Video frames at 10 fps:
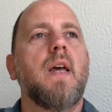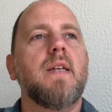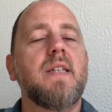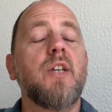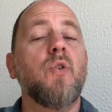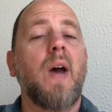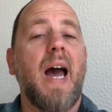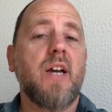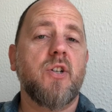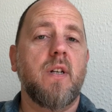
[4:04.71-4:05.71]
CQ
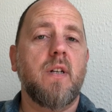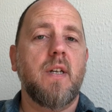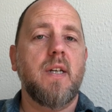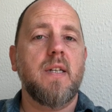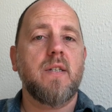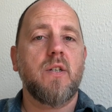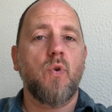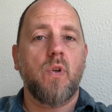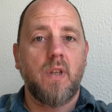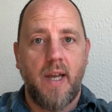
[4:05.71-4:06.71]
action is
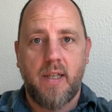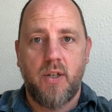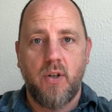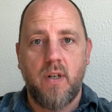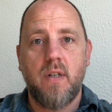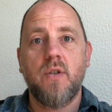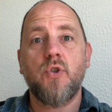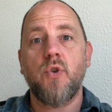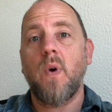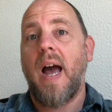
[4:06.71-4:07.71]
your likelihood
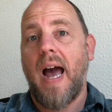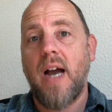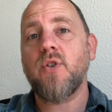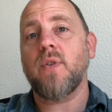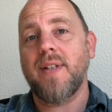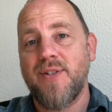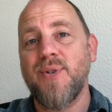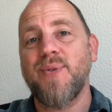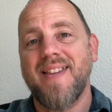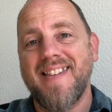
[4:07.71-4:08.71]
to actually
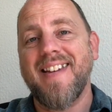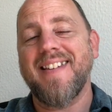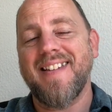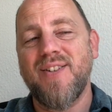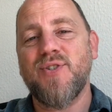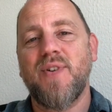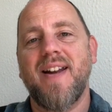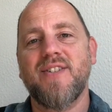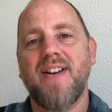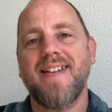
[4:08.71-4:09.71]
do the thing that you
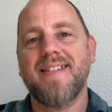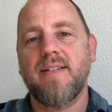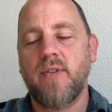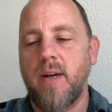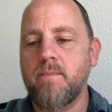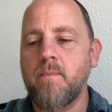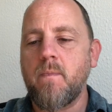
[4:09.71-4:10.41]
strategized, right?